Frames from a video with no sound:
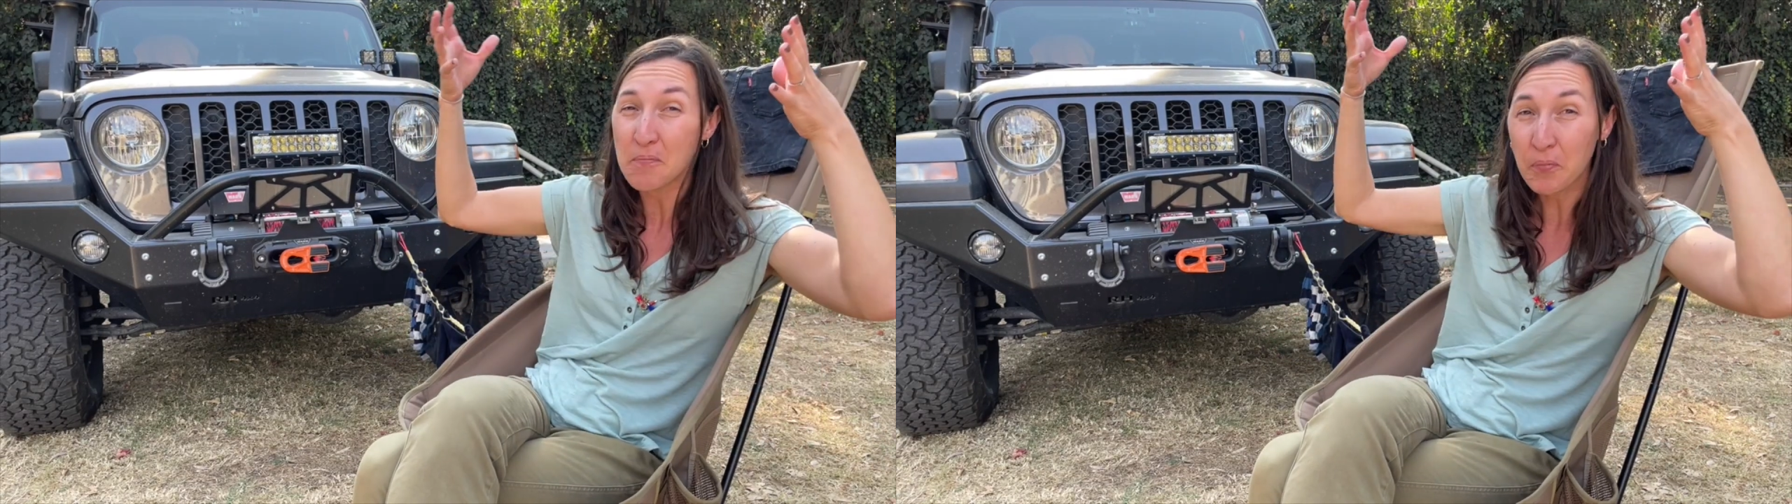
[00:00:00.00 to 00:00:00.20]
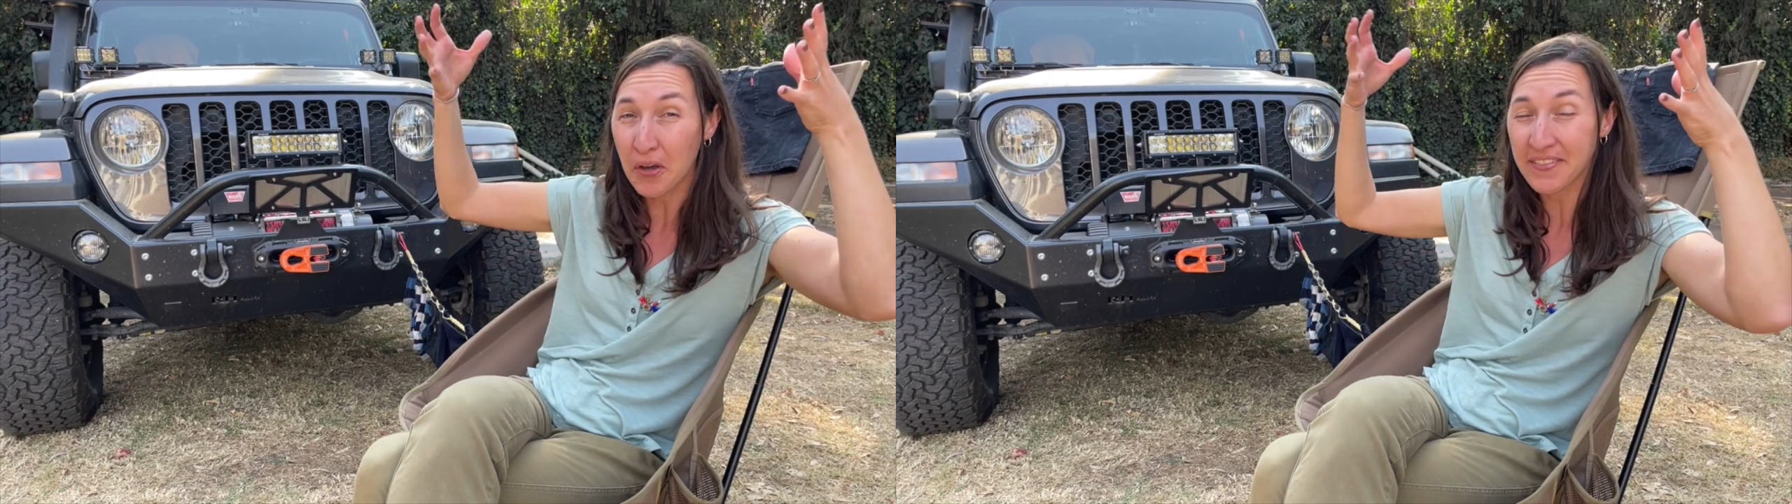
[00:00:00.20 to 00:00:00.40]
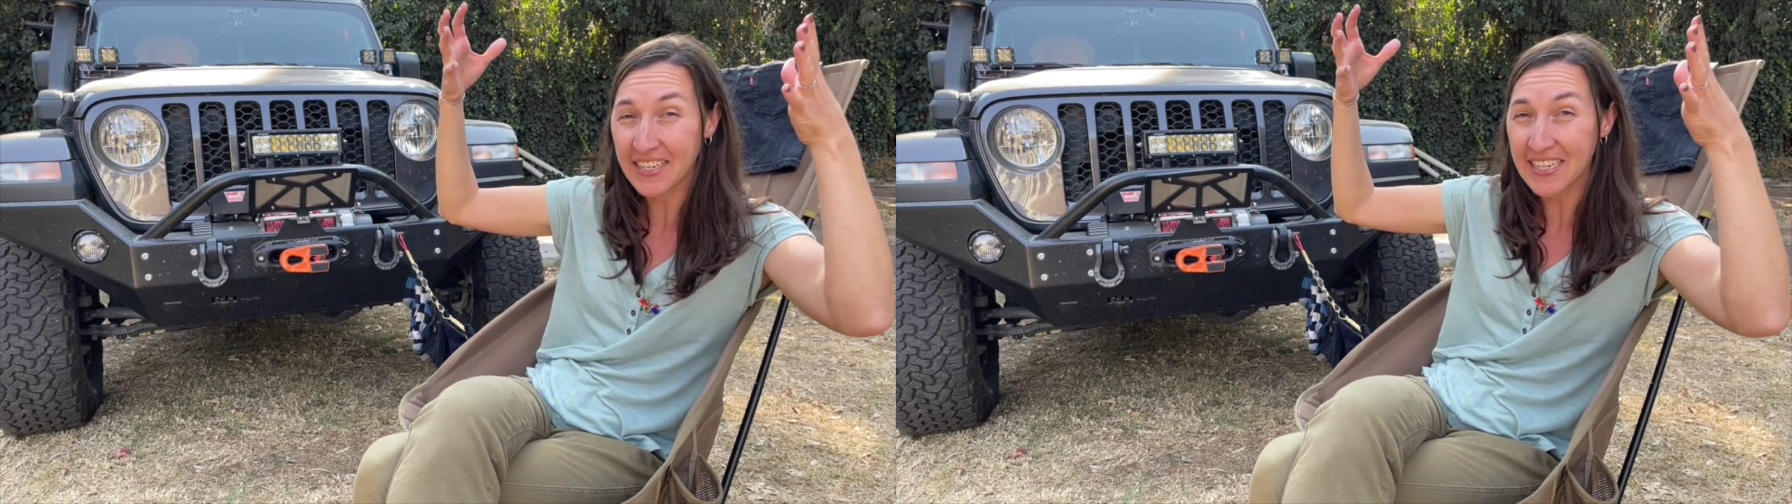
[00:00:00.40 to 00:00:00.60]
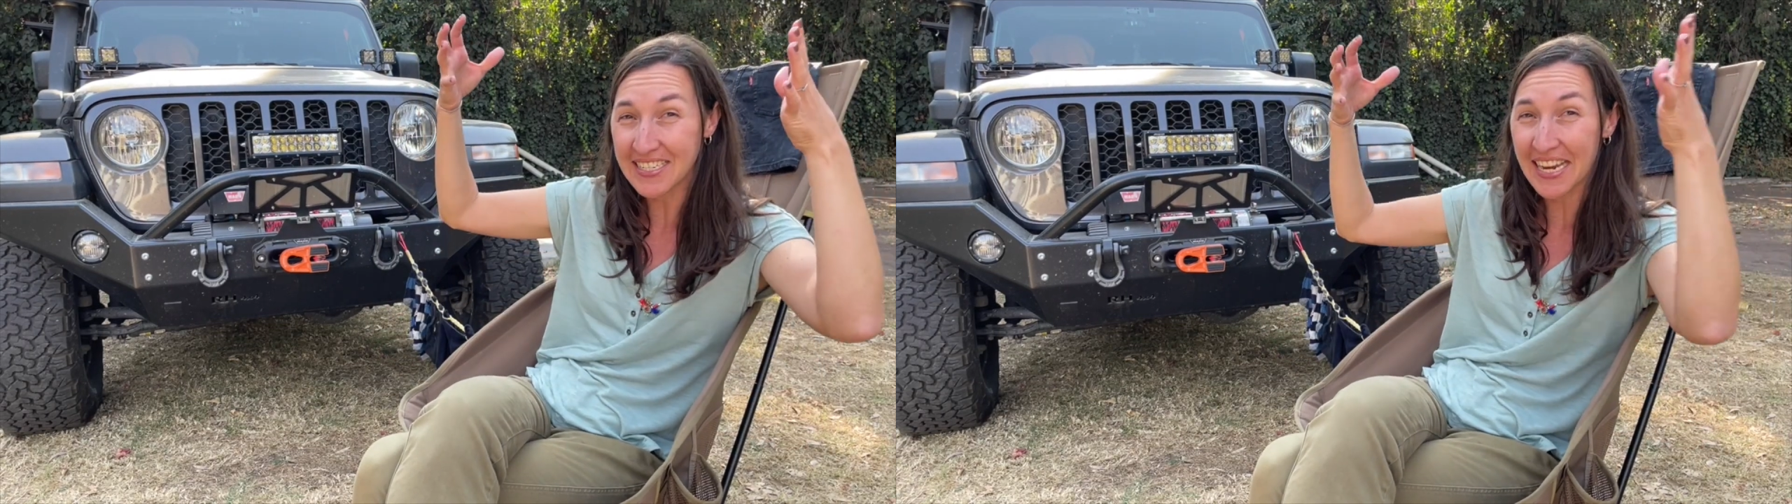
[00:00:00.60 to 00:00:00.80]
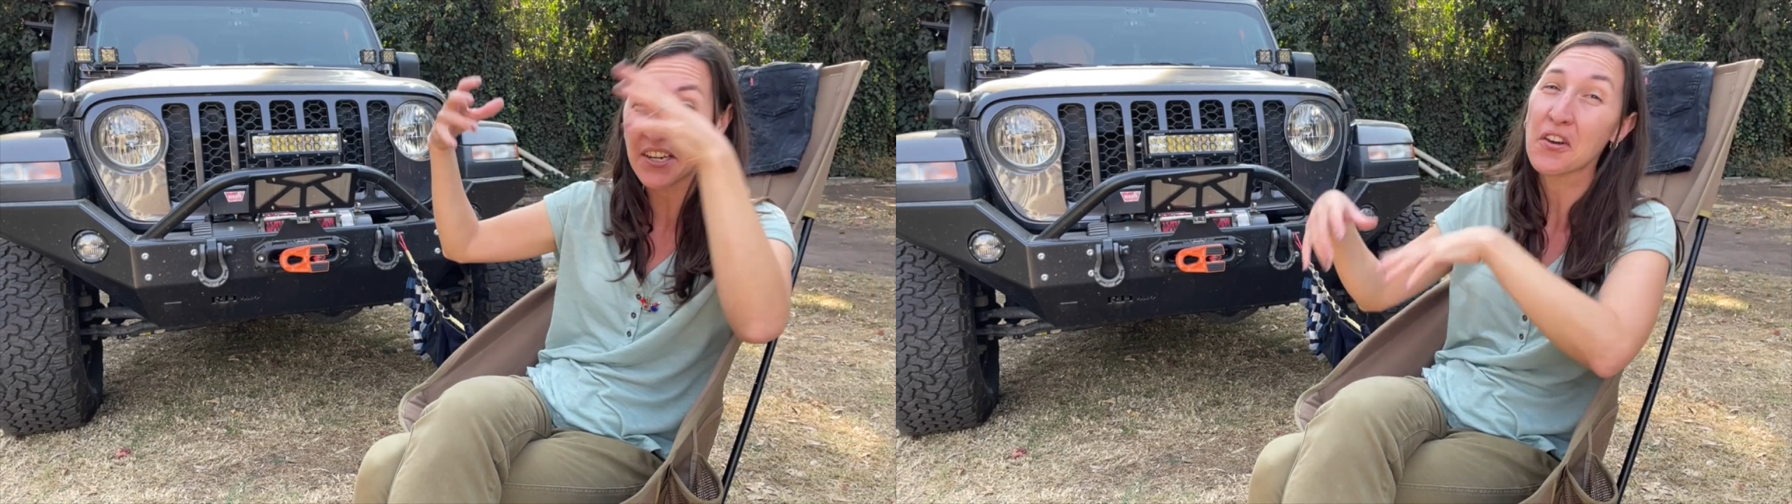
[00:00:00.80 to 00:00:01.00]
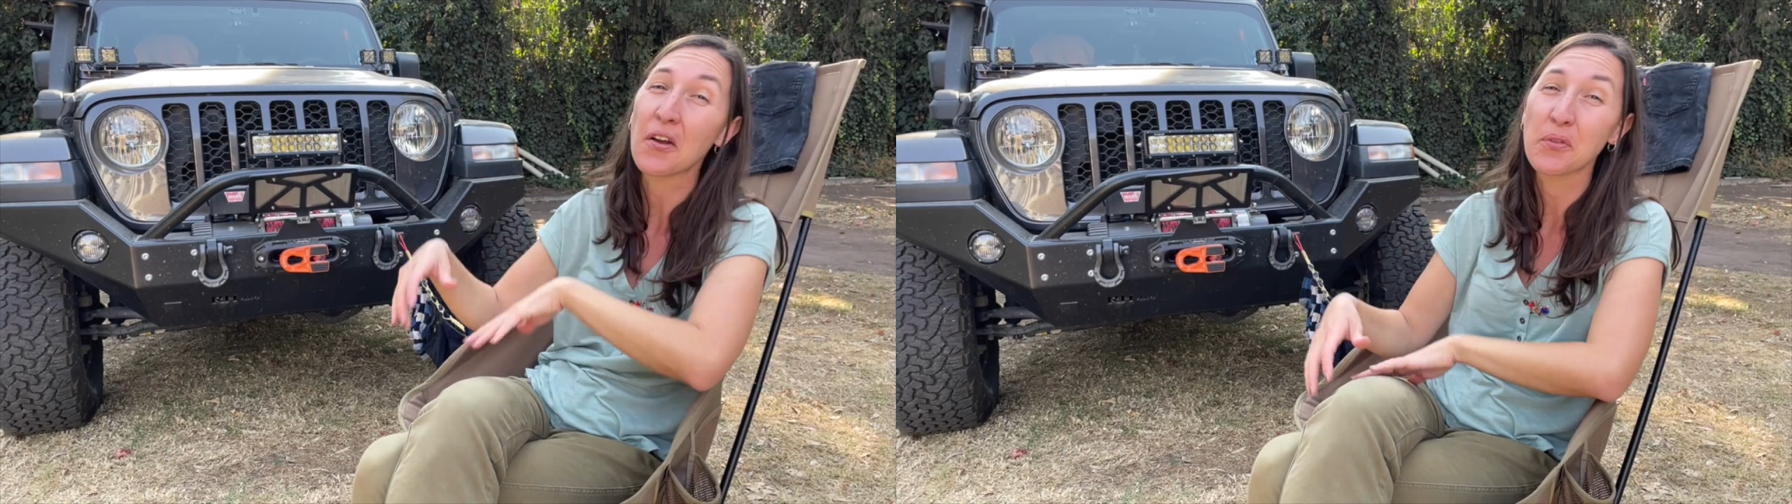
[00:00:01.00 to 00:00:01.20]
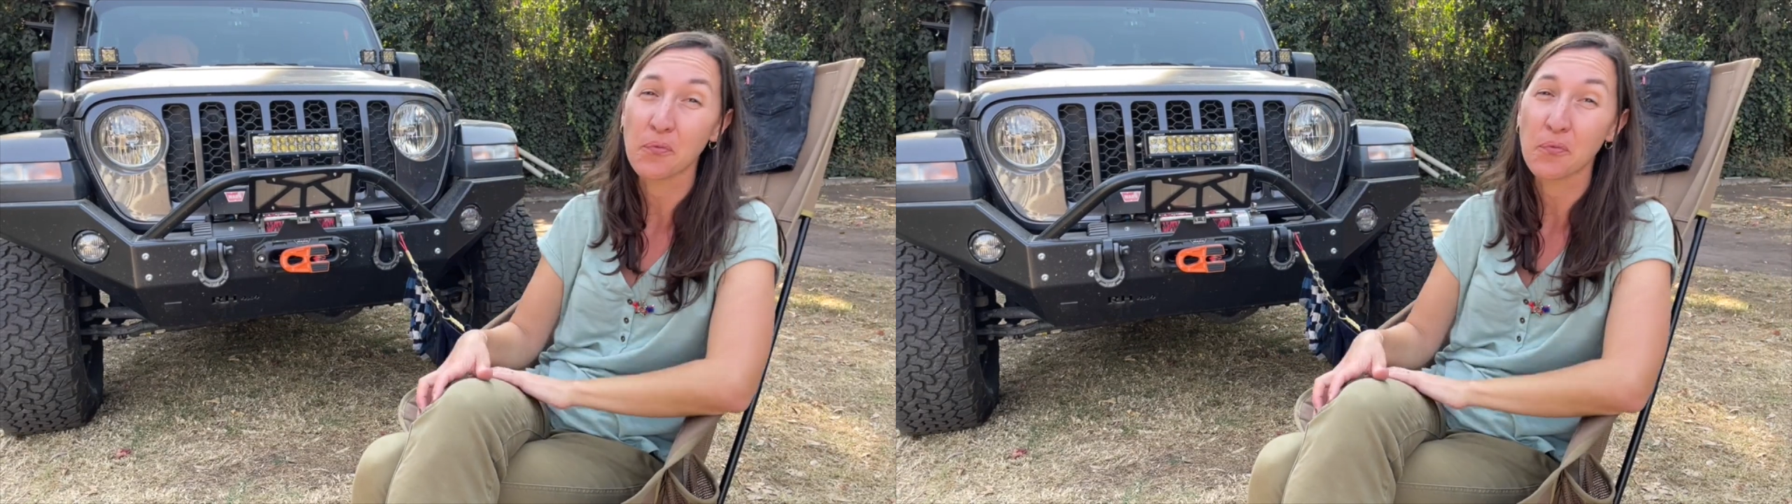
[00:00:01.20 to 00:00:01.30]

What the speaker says: put the container on the